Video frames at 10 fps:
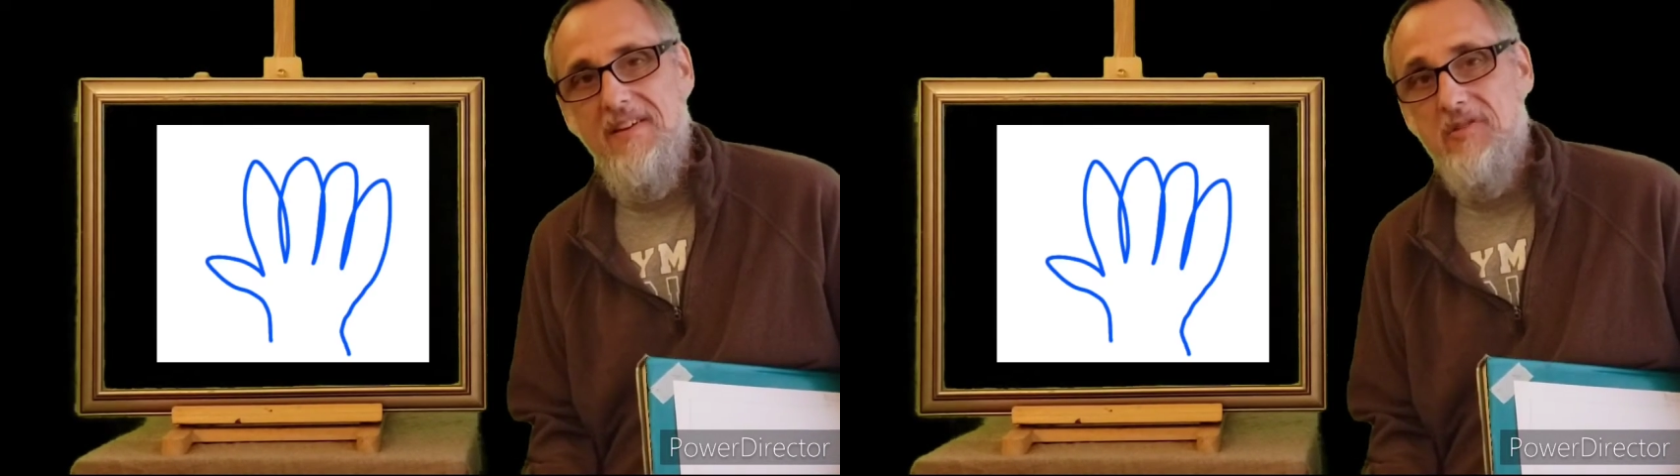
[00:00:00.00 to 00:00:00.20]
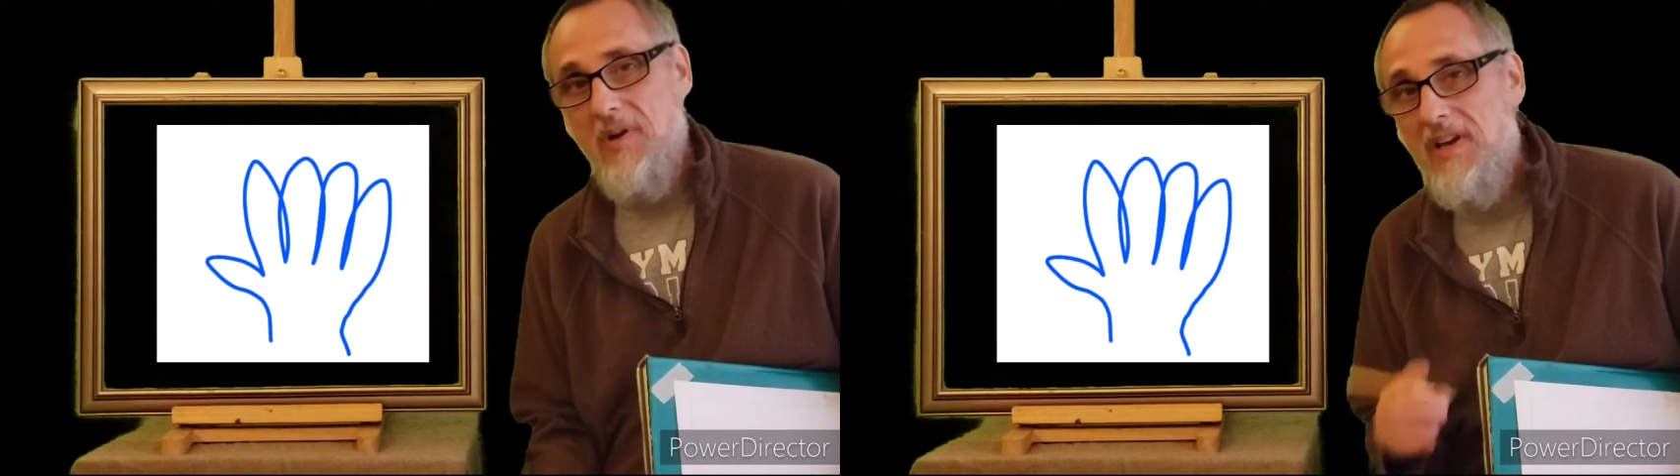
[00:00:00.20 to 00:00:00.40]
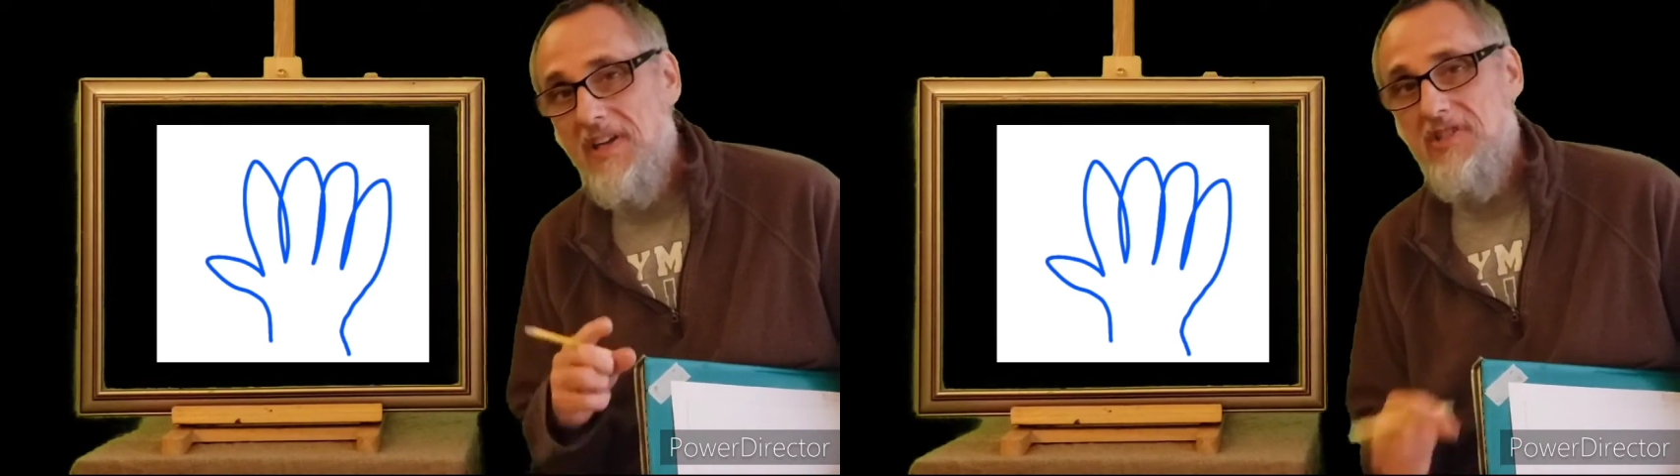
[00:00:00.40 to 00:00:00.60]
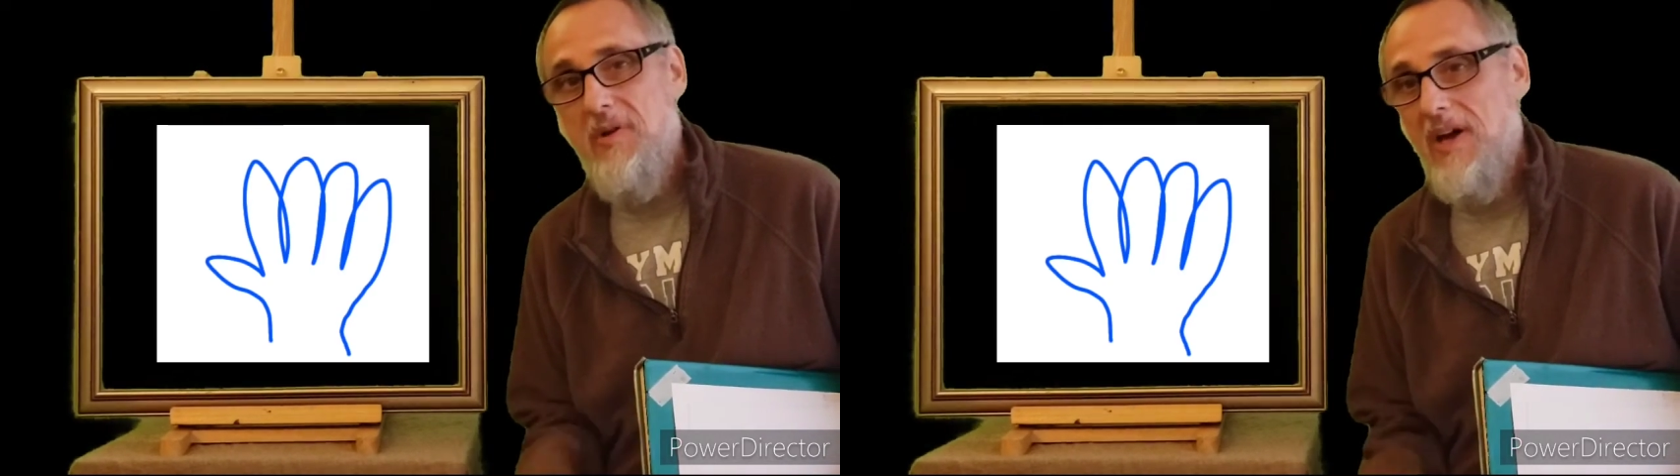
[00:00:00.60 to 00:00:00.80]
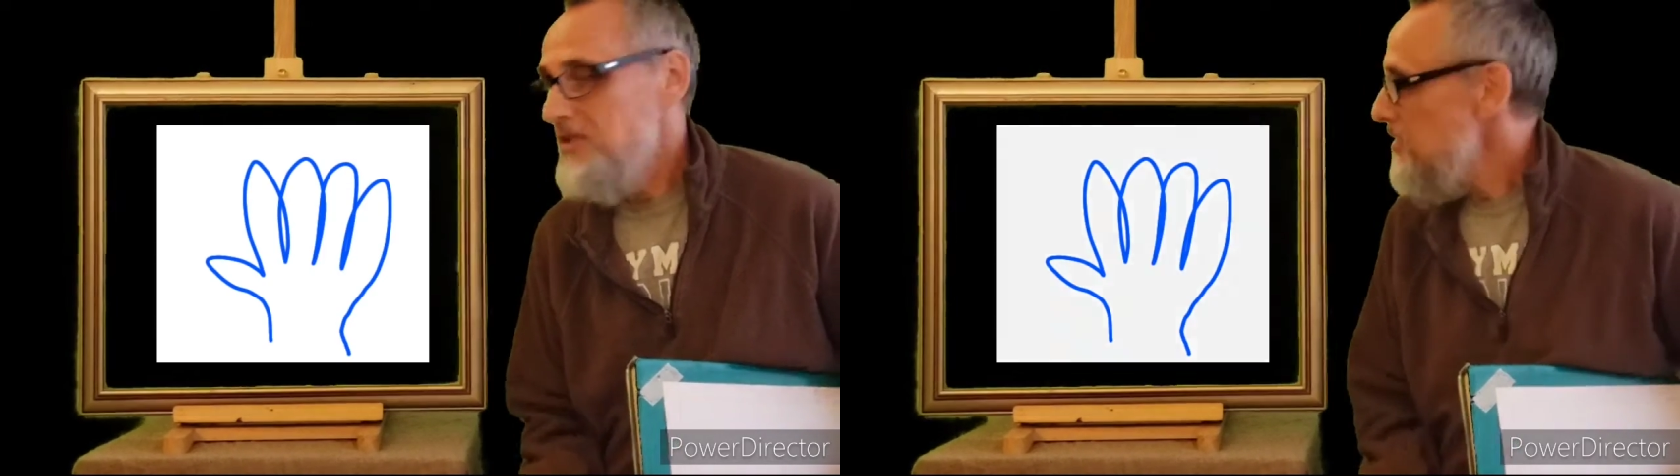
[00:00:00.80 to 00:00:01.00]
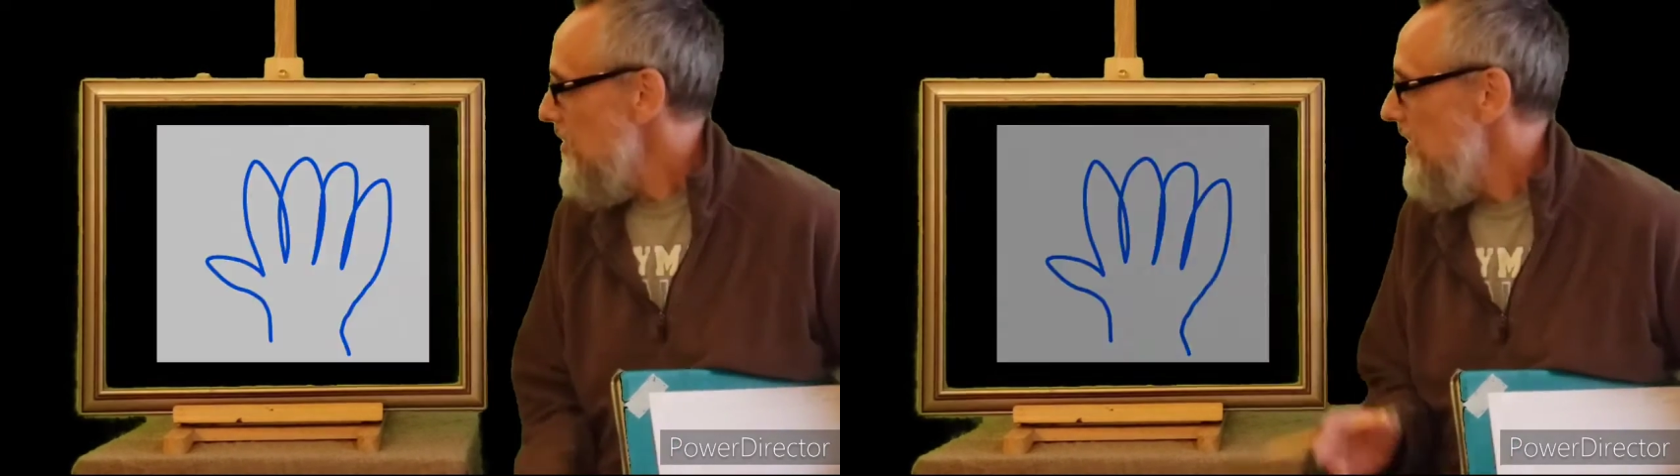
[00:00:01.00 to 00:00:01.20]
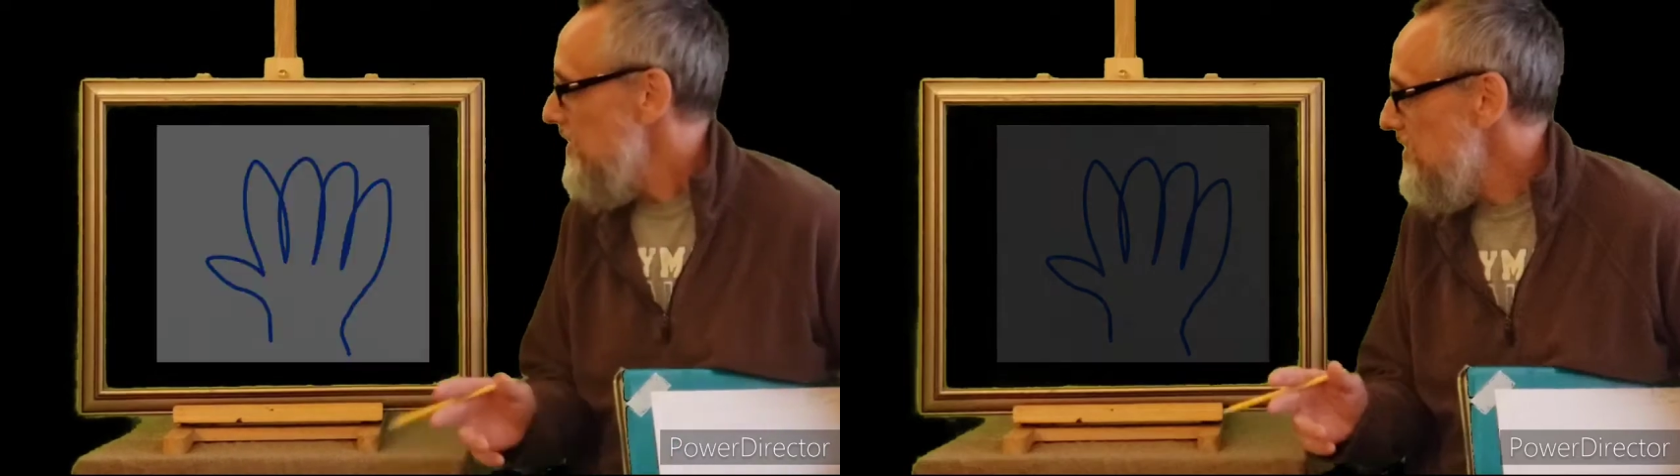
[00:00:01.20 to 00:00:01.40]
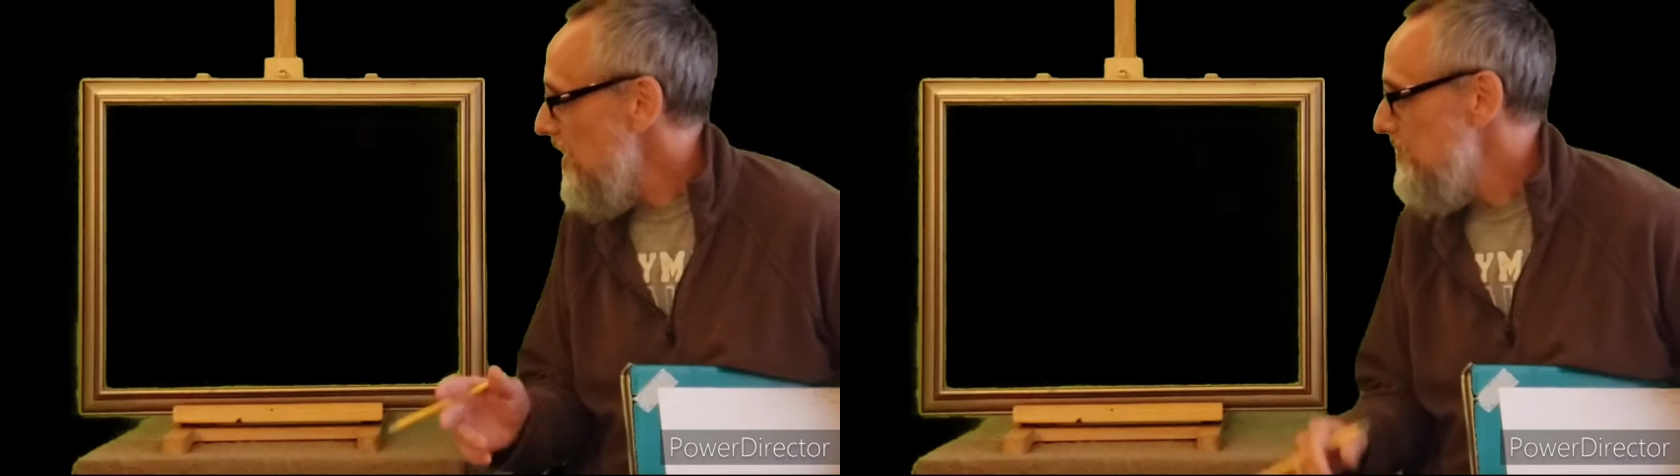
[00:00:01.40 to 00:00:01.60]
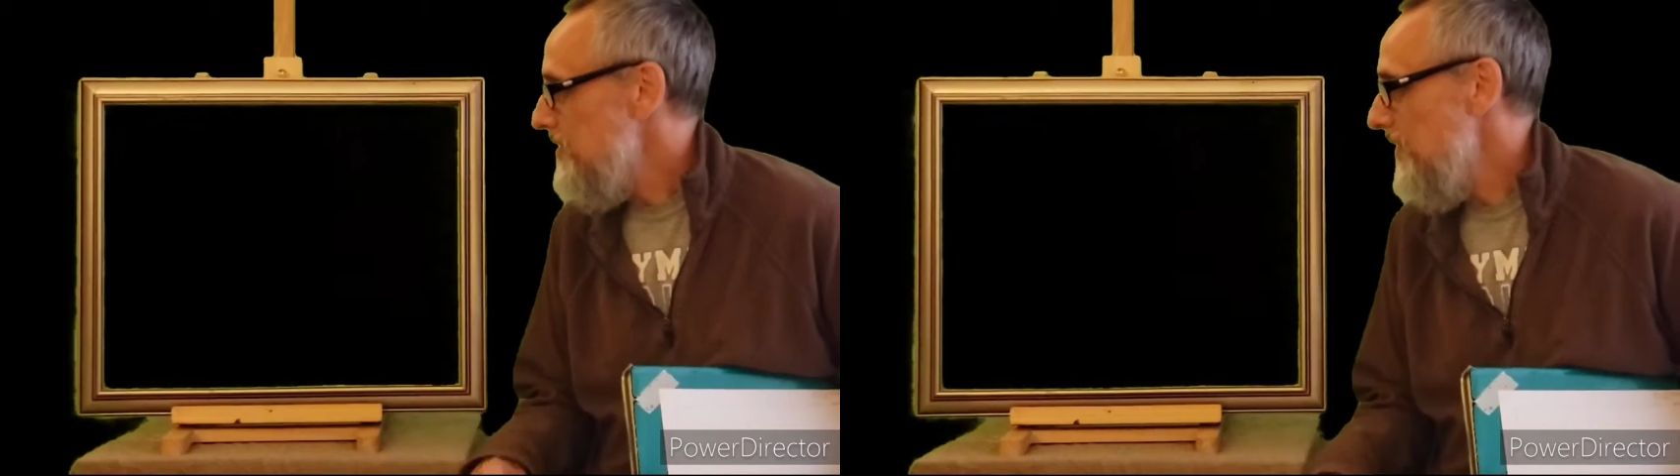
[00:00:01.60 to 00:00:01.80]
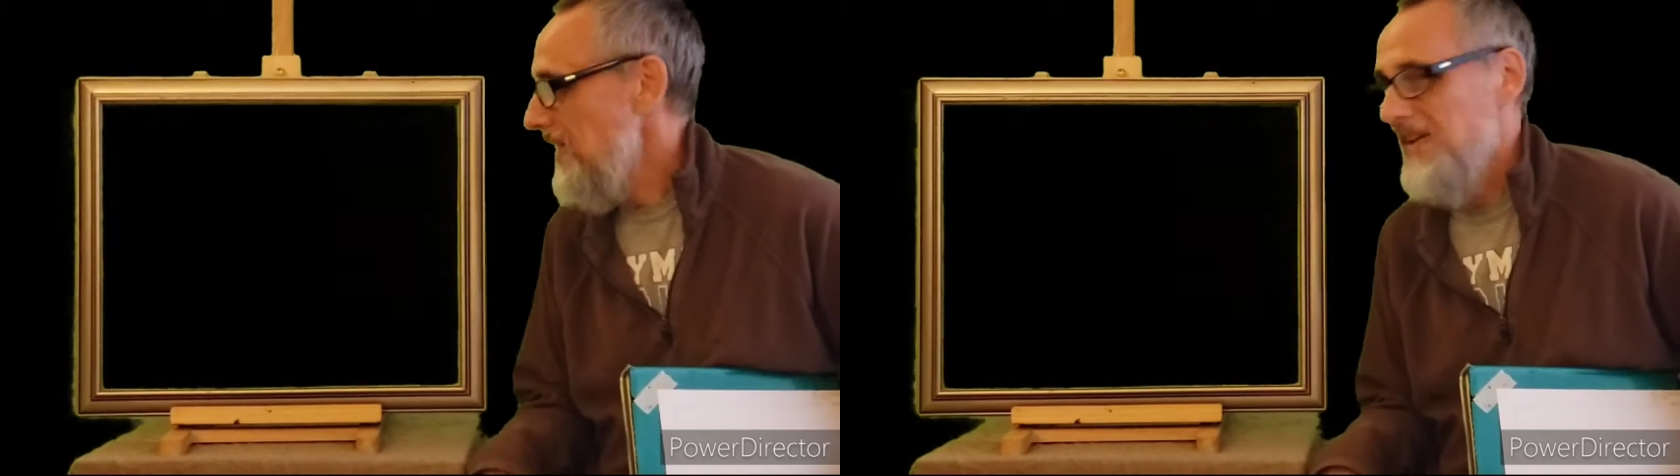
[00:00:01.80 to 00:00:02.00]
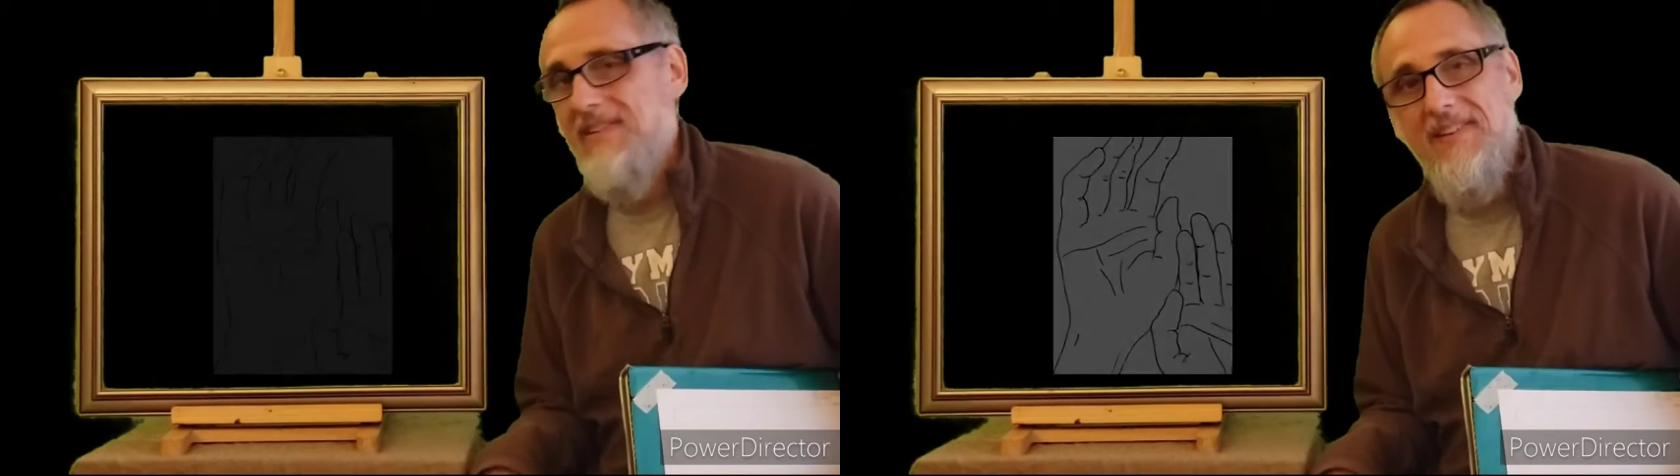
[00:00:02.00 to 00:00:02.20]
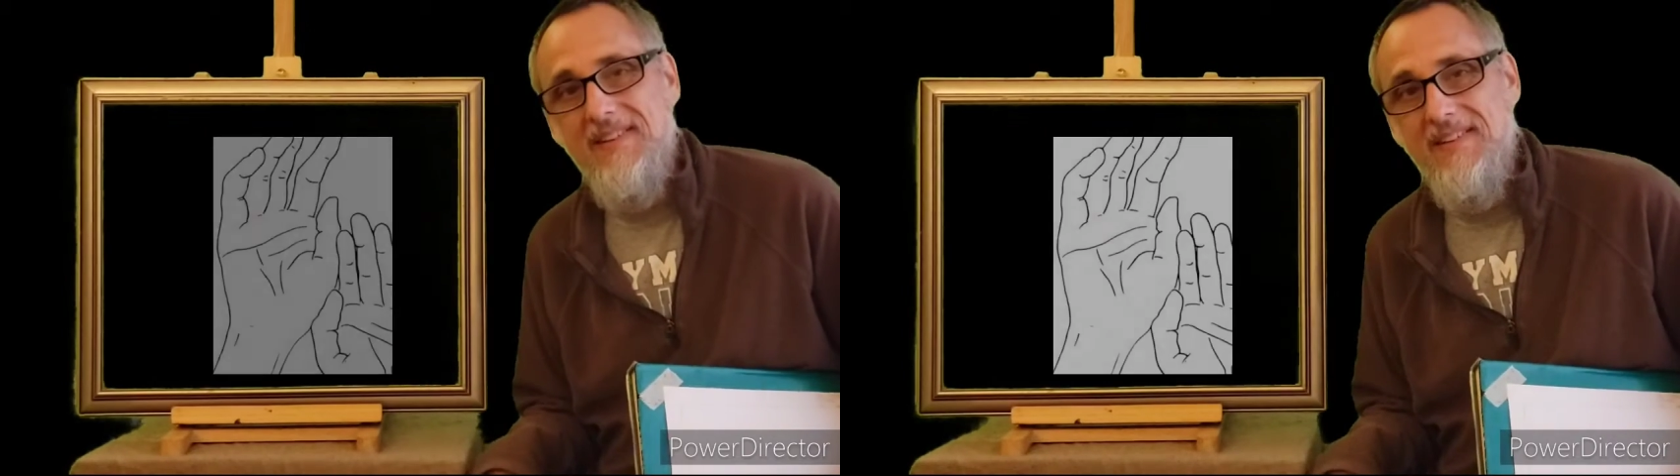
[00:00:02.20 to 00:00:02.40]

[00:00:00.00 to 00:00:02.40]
and try and get you actually drawing the shapes of a hand.